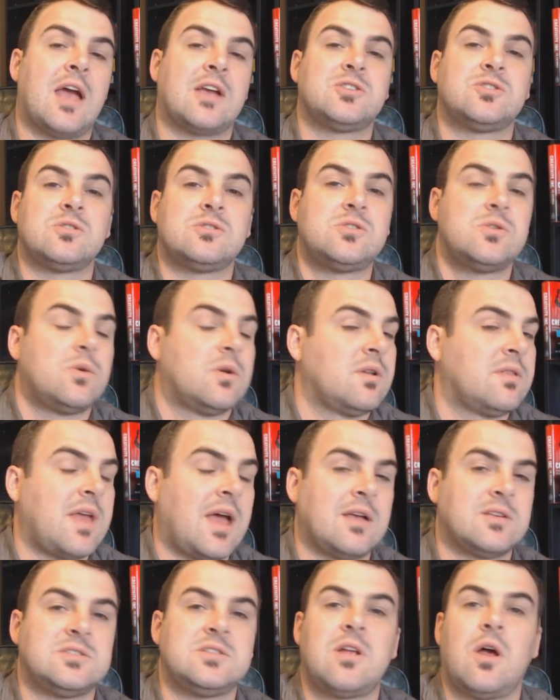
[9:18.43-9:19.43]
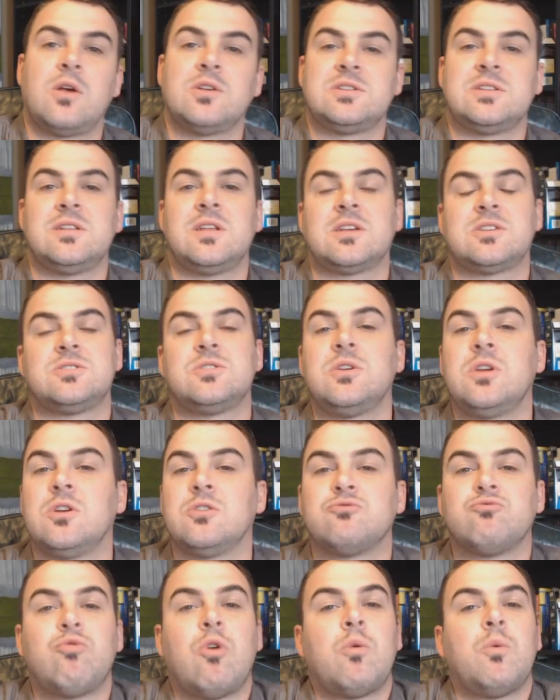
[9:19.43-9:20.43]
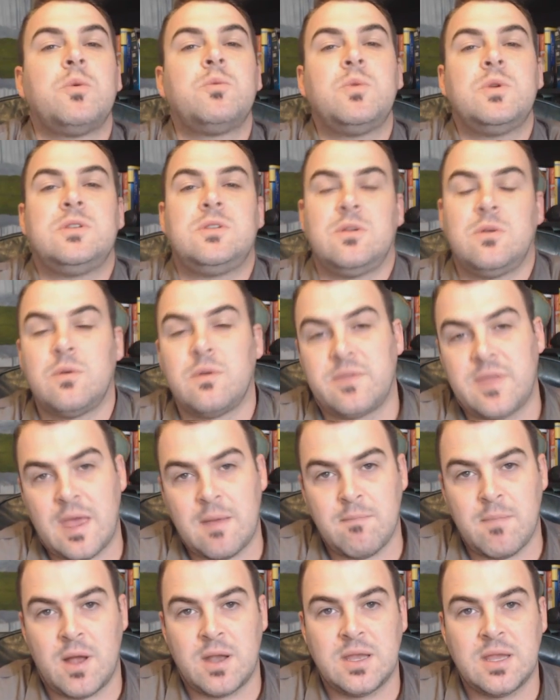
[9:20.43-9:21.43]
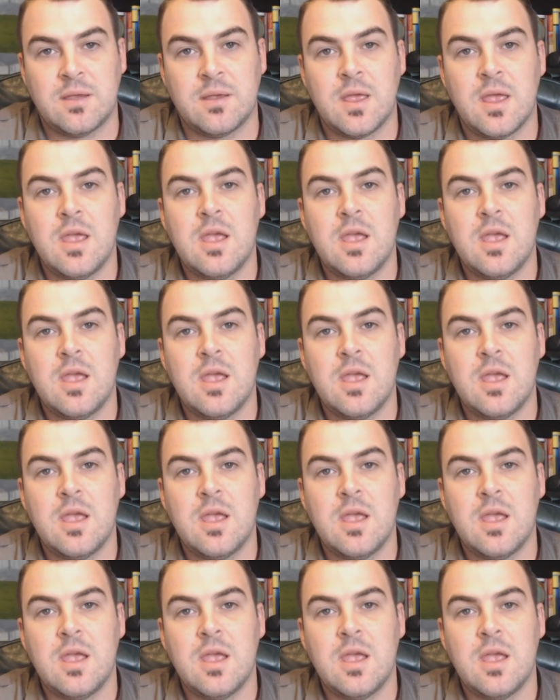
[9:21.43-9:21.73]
extra $200,000 in the next 2 years. What would we do with that money?